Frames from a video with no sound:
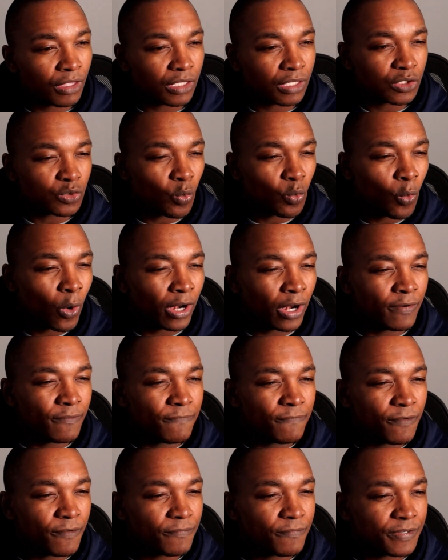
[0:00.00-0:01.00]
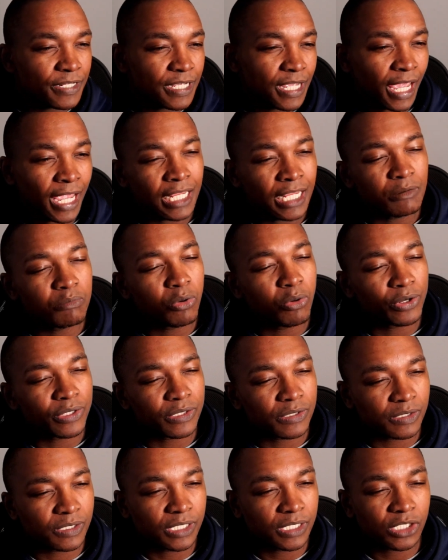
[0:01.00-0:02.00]
it's
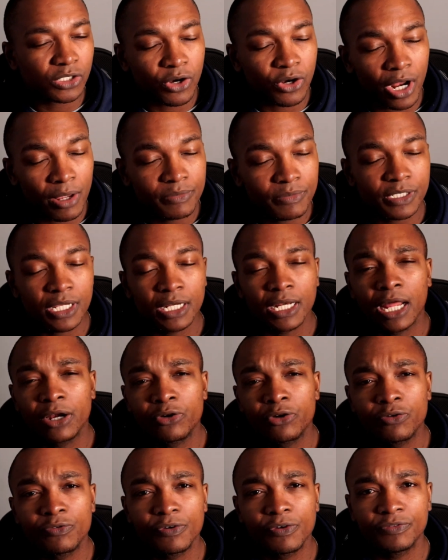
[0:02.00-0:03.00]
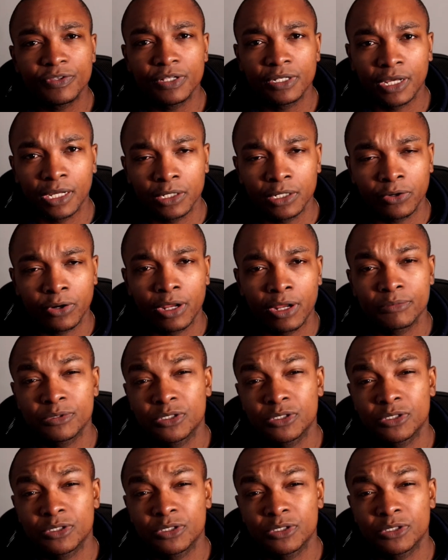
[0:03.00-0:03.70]
158.6 grams and 159 grams.